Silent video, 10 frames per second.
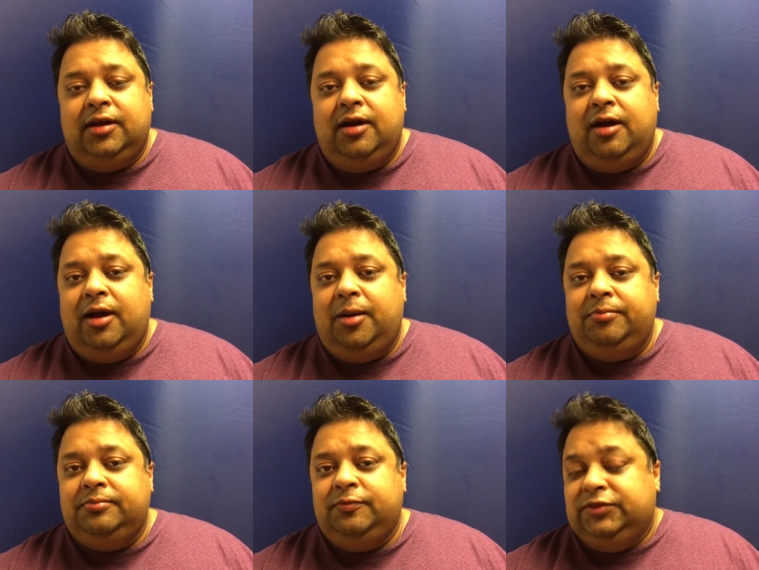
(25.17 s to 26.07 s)

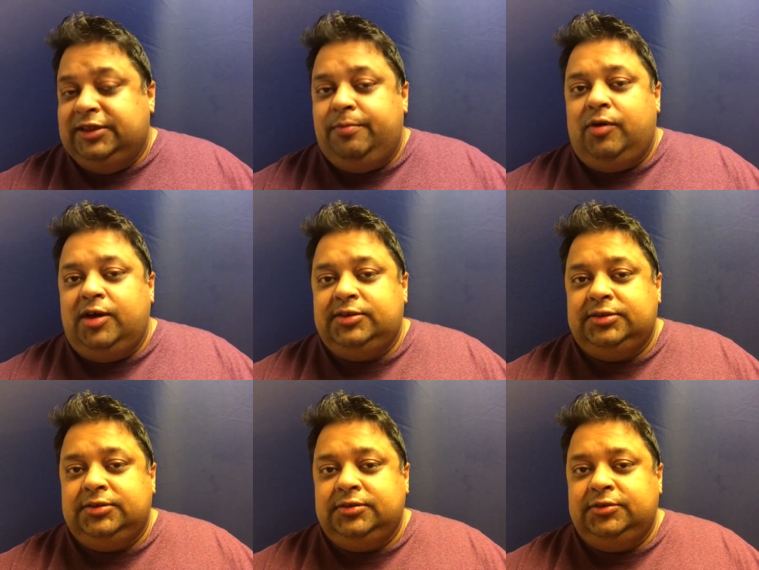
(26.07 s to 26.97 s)
um, for 10
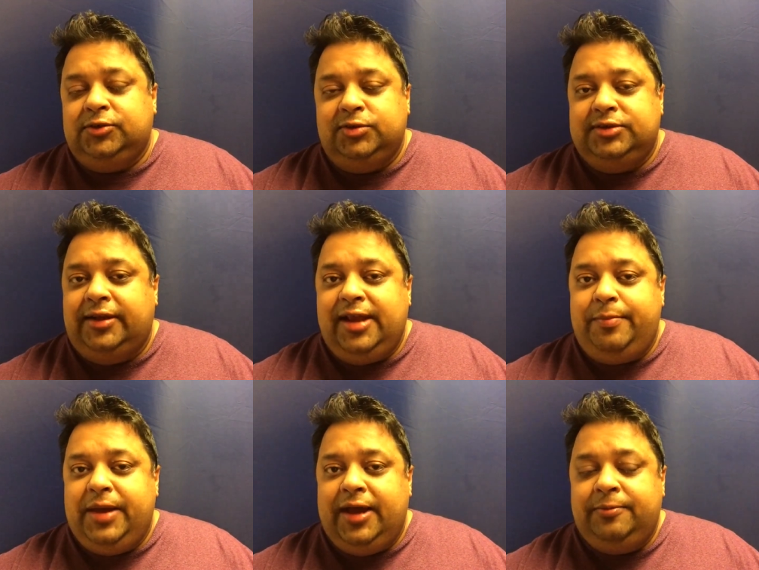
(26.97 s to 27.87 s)
bucks. So it's not
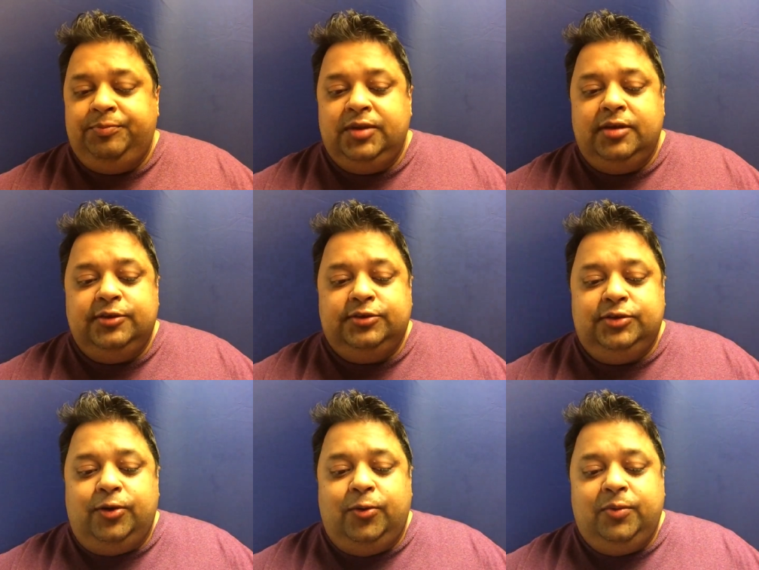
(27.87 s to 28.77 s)
that bad.
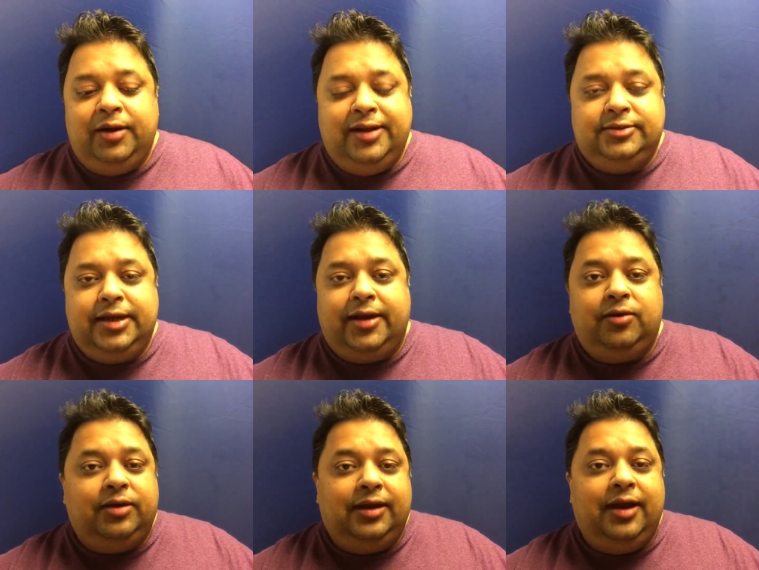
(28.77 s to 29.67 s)
So let's take a
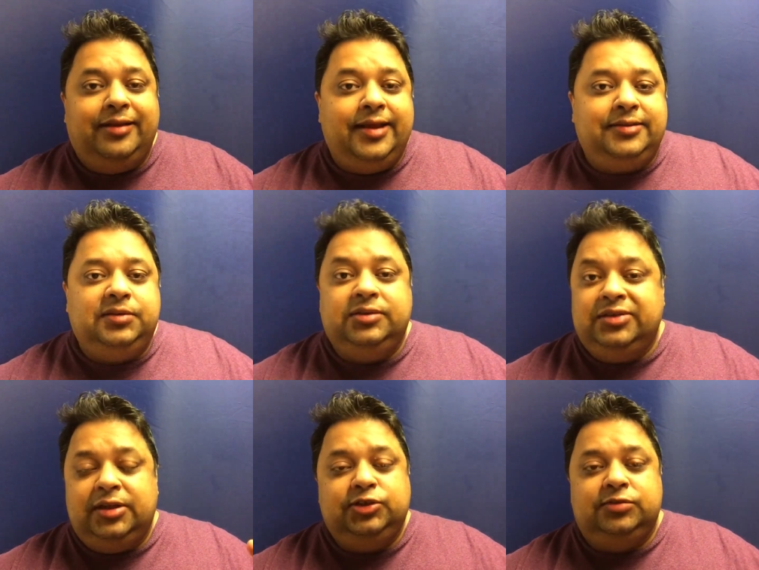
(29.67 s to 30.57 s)
look at, at that
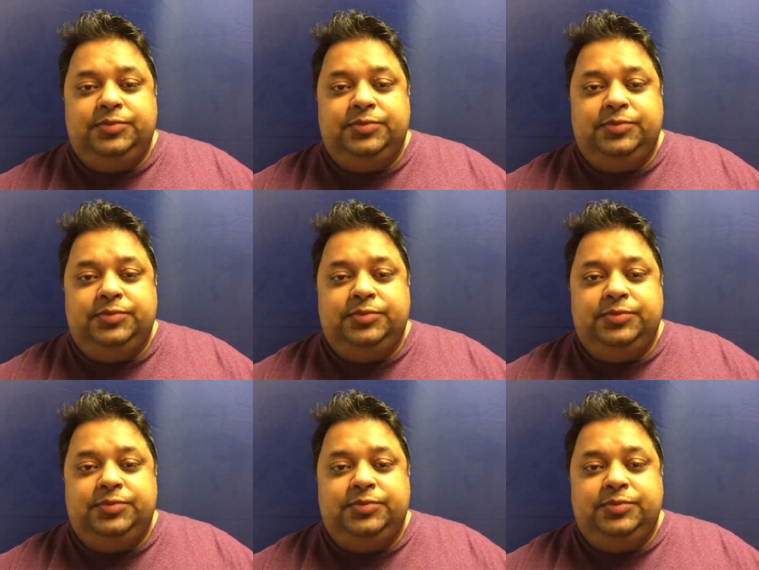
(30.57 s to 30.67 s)
delicious